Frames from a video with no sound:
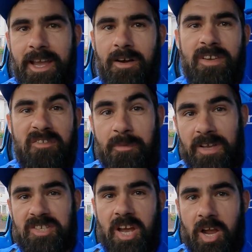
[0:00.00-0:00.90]
Yeah, I've left
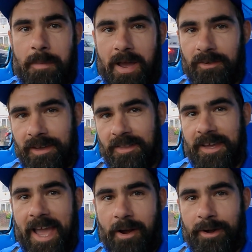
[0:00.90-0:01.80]
my sucker mount at
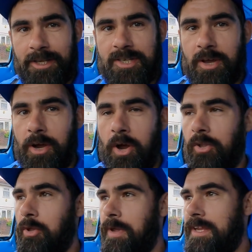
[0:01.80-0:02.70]
the garage, so I
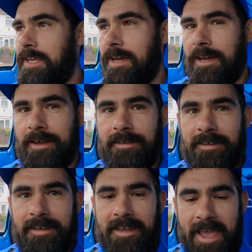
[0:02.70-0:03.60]
can't do any
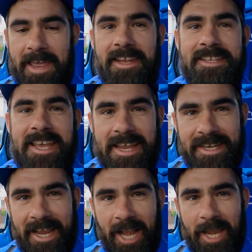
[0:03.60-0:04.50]

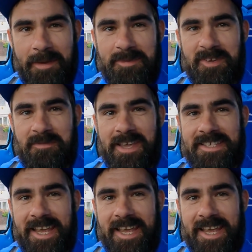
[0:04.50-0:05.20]
entertaining clips of me